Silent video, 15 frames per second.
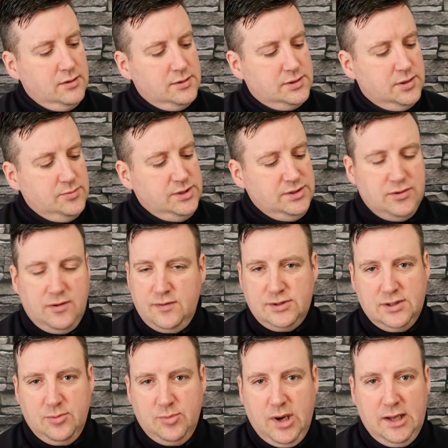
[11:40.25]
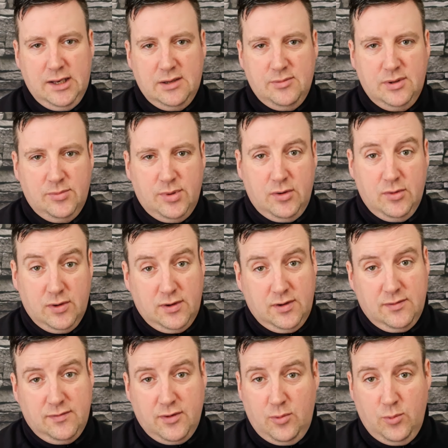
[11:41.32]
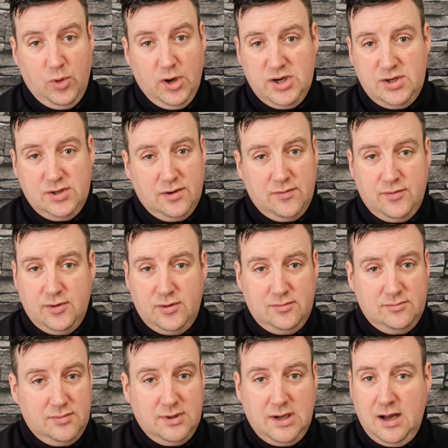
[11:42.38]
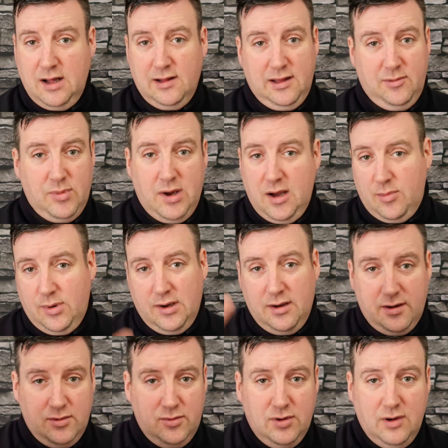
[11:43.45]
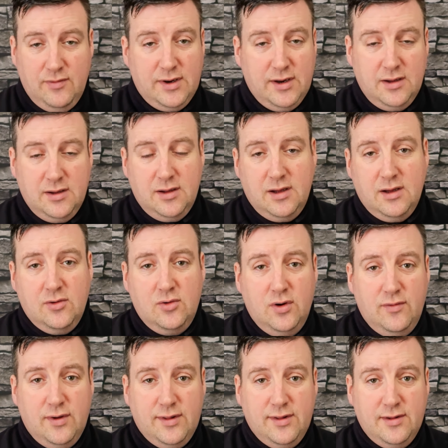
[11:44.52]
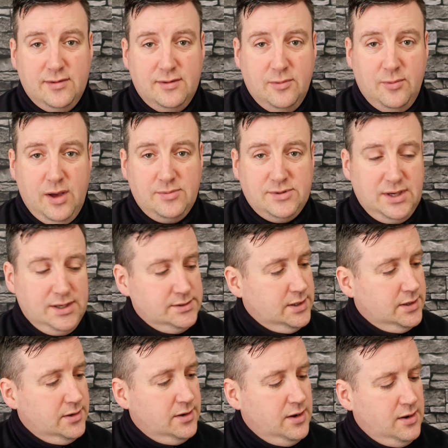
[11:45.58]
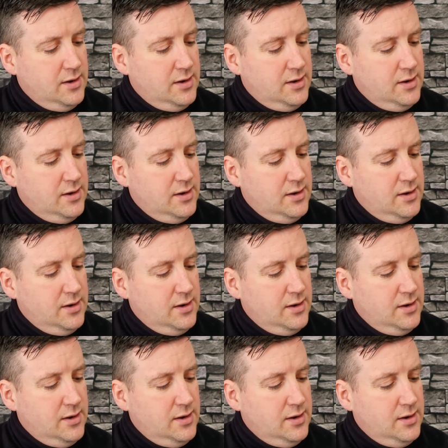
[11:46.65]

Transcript: Somebody's obviously buying them in bulk from Wish or from Alibaba or whoever the websites are,